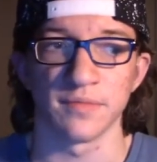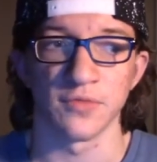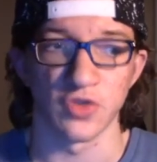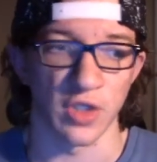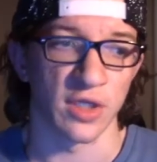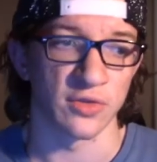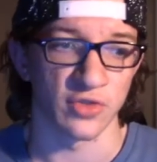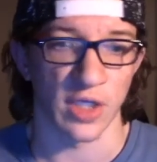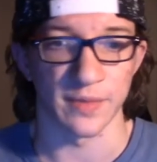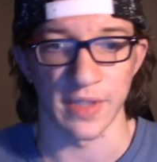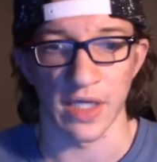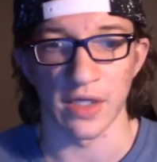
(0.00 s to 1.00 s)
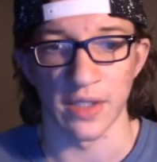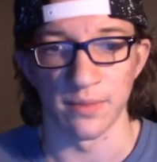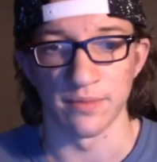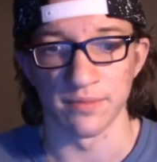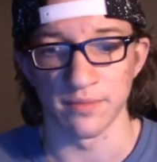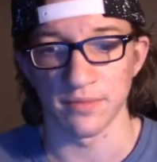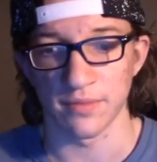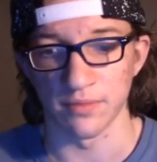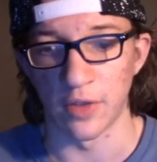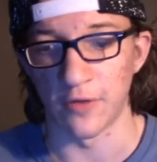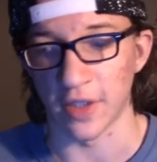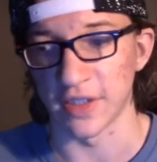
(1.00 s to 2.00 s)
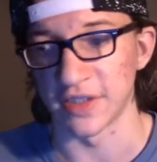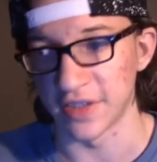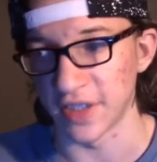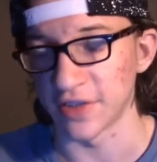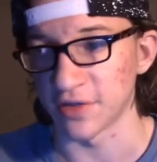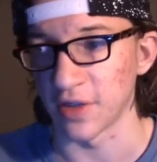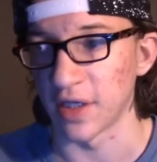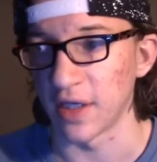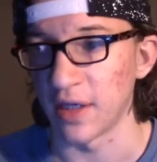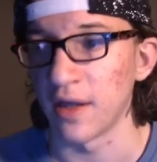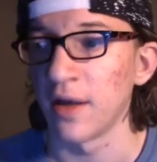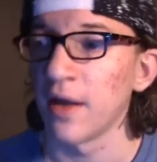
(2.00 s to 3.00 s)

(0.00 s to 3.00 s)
dro dropped out and moved on to sixth grade